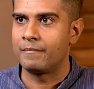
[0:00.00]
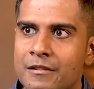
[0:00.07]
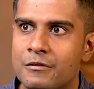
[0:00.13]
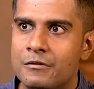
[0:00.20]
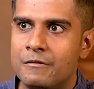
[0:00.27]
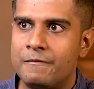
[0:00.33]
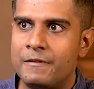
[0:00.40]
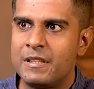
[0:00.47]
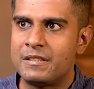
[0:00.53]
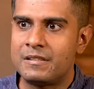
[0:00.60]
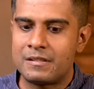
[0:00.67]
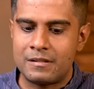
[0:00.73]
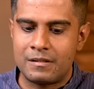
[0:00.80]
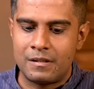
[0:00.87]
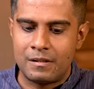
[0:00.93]
So the
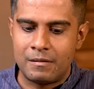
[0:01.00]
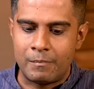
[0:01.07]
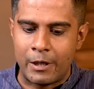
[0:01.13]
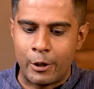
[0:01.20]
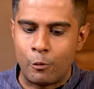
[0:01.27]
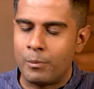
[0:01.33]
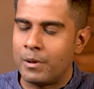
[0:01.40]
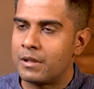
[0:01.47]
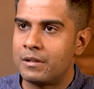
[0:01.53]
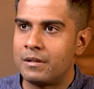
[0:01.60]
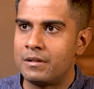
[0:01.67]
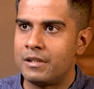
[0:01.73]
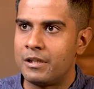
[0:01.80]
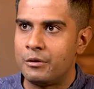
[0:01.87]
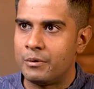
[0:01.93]
first
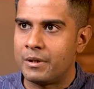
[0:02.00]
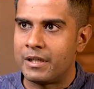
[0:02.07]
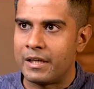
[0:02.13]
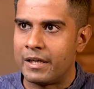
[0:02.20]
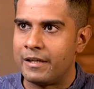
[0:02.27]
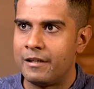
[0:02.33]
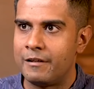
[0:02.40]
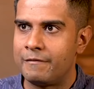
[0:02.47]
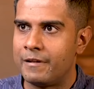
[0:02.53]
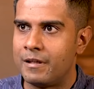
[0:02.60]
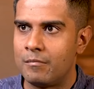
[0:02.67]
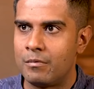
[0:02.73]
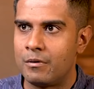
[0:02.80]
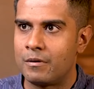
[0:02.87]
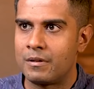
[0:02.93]
biomarker that you can identify
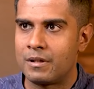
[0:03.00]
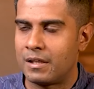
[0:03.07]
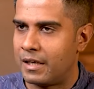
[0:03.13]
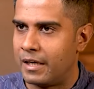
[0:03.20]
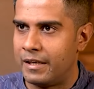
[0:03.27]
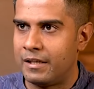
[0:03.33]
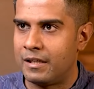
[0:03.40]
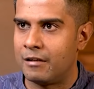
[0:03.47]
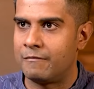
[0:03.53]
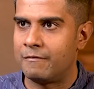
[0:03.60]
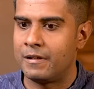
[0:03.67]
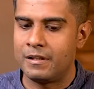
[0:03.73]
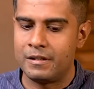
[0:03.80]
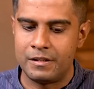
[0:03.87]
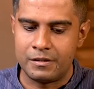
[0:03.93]
about high
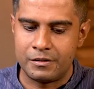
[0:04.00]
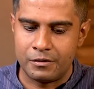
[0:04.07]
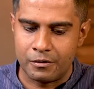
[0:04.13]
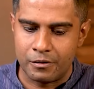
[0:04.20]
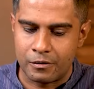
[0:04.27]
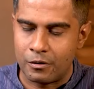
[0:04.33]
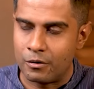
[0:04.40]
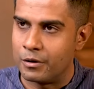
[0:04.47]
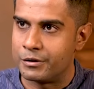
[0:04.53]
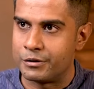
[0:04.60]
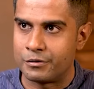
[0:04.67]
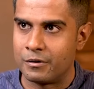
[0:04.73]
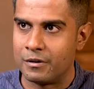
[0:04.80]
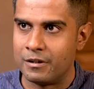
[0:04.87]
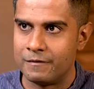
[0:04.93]
Kapha is your
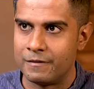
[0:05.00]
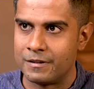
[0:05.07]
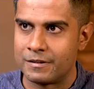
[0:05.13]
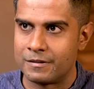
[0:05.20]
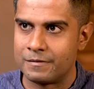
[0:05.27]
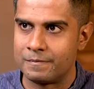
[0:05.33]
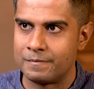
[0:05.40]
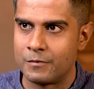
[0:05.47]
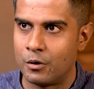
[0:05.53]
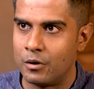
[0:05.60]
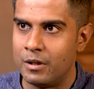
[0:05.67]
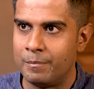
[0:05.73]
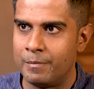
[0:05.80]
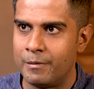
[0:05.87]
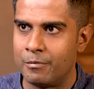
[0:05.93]
cholesterol levels or
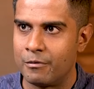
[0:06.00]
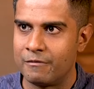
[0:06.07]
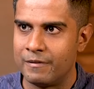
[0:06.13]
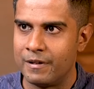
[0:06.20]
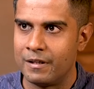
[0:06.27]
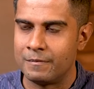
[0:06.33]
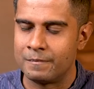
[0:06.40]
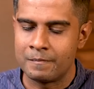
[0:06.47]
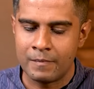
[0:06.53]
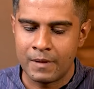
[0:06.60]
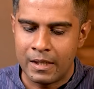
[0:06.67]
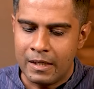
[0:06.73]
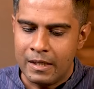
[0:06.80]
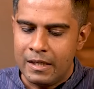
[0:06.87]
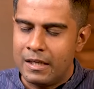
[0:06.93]
lipid profile.
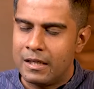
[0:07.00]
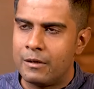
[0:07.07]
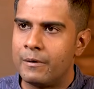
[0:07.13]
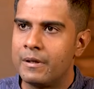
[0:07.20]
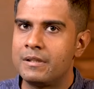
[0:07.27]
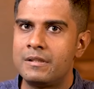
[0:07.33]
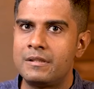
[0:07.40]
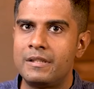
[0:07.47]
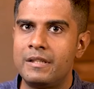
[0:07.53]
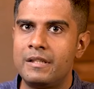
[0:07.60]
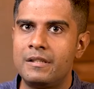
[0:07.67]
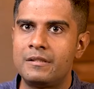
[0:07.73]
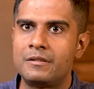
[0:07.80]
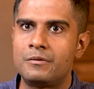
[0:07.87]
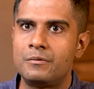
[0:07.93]
Now, other thing
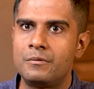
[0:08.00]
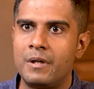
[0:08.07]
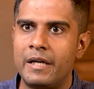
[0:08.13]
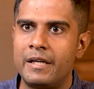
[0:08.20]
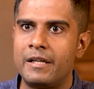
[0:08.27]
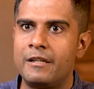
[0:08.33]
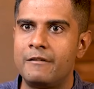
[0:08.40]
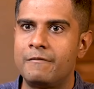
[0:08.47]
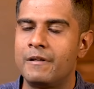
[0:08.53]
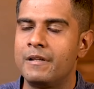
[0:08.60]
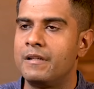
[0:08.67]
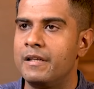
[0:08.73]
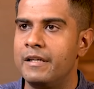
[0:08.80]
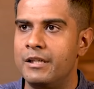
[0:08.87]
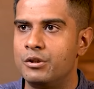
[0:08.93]
is to identify
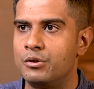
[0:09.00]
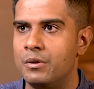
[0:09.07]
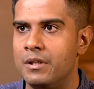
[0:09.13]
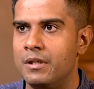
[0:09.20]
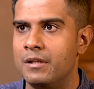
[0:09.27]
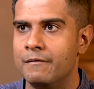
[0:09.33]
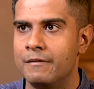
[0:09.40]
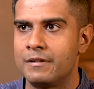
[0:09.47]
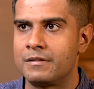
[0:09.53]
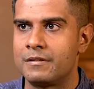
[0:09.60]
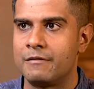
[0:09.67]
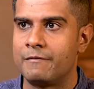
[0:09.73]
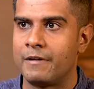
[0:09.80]
the insulin levels, the